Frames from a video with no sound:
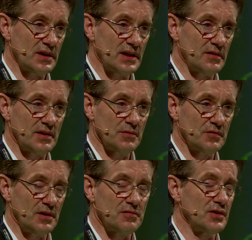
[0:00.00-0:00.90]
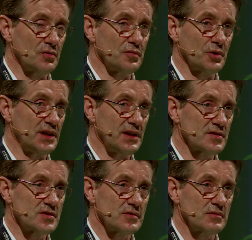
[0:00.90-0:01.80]
anything between 3 to 4
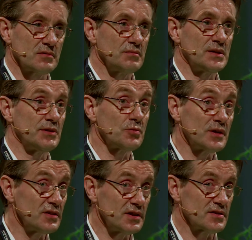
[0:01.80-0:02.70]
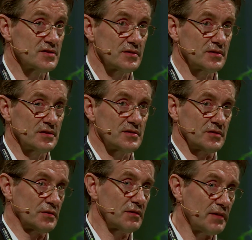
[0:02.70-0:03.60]
years to maybe 20 years.
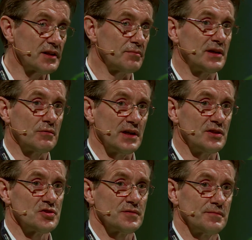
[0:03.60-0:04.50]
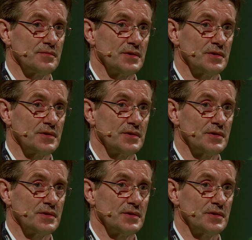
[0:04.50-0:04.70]
It's quite a big range.